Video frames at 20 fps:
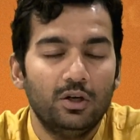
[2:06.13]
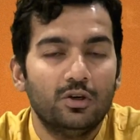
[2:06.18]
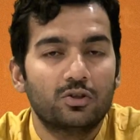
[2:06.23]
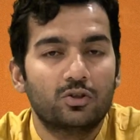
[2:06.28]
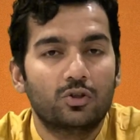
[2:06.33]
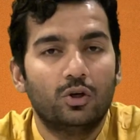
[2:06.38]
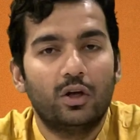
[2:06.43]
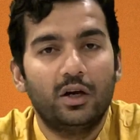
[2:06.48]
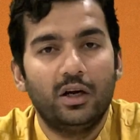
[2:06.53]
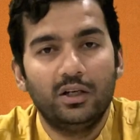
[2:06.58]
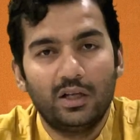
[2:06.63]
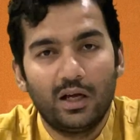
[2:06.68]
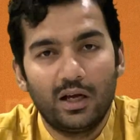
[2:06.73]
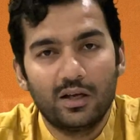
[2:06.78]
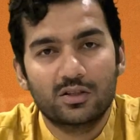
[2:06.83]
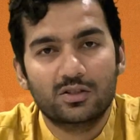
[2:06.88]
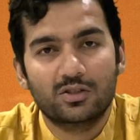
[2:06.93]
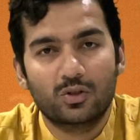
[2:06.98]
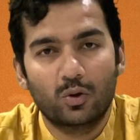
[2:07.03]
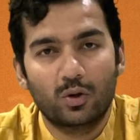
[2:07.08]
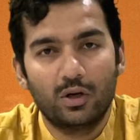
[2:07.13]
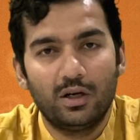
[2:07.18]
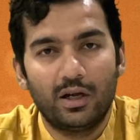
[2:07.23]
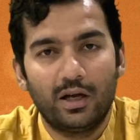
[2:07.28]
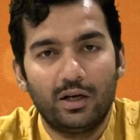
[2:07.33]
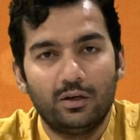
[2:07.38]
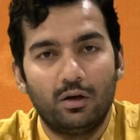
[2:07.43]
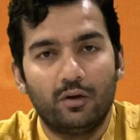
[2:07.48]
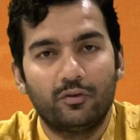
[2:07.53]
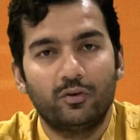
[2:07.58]
So your entire
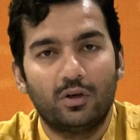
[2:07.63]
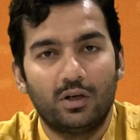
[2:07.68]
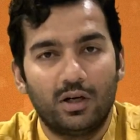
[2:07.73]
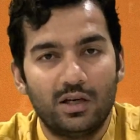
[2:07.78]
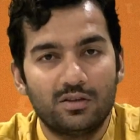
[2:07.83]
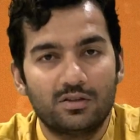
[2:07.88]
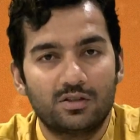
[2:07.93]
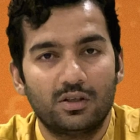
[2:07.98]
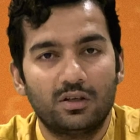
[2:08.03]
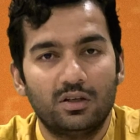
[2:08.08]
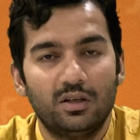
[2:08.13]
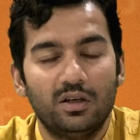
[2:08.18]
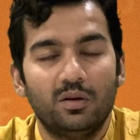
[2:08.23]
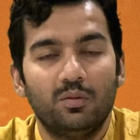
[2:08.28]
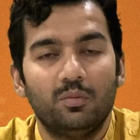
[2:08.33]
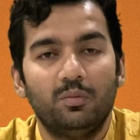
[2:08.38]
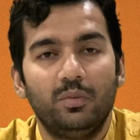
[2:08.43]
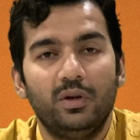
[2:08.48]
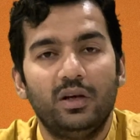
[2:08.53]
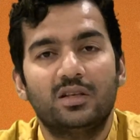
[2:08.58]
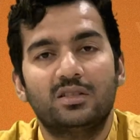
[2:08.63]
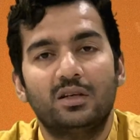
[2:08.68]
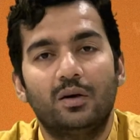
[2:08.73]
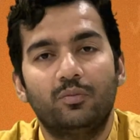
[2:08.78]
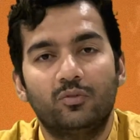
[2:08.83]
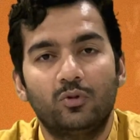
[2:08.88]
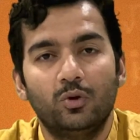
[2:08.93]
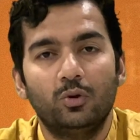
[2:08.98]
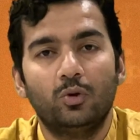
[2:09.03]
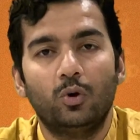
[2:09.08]
storyline of your answer makes
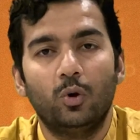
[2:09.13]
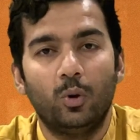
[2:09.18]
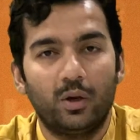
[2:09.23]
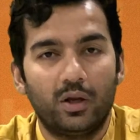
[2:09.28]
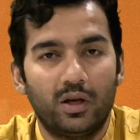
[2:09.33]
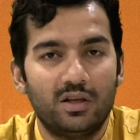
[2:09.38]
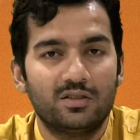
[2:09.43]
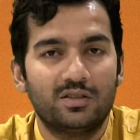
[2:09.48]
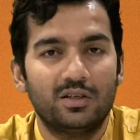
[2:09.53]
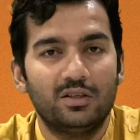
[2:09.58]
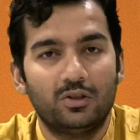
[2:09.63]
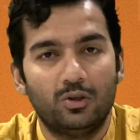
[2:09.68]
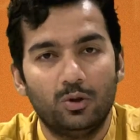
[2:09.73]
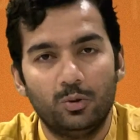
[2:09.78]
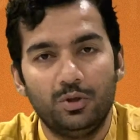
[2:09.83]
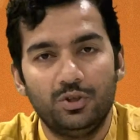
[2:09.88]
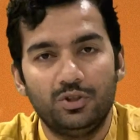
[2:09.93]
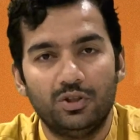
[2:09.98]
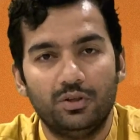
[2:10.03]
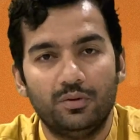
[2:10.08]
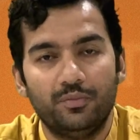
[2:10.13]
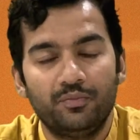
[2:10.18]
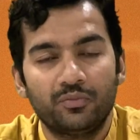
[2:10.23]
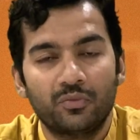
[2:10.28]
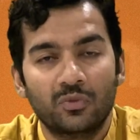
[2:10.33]
up to coherence and cohesion.